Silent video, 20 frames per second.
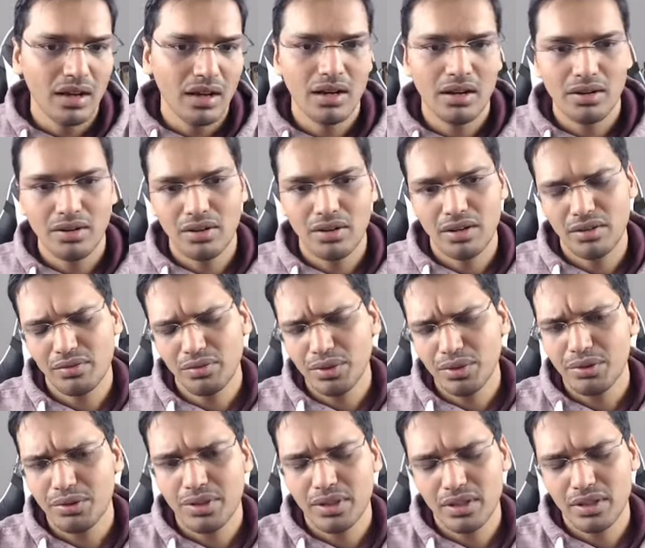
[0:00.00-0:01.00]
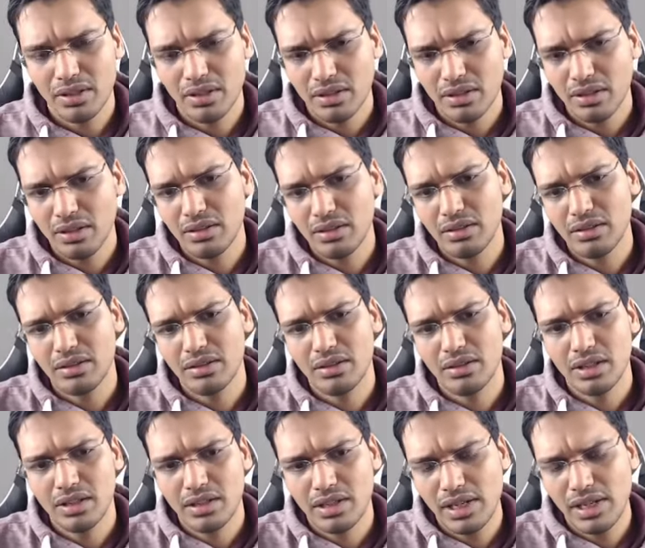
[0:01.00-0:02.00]

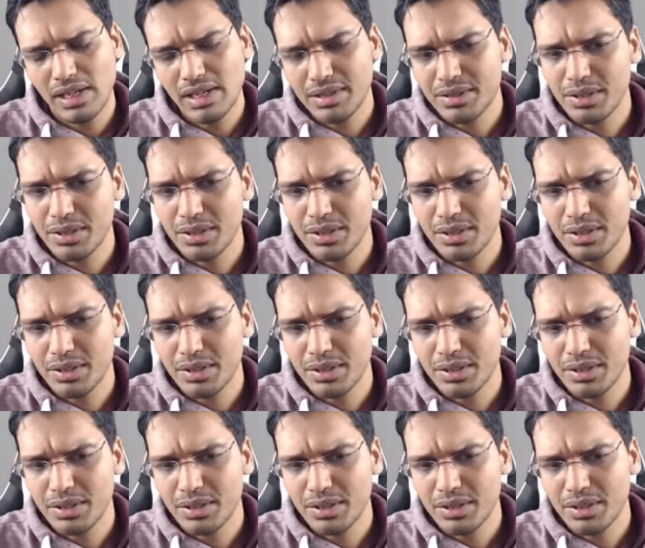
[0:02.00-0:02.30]
Alex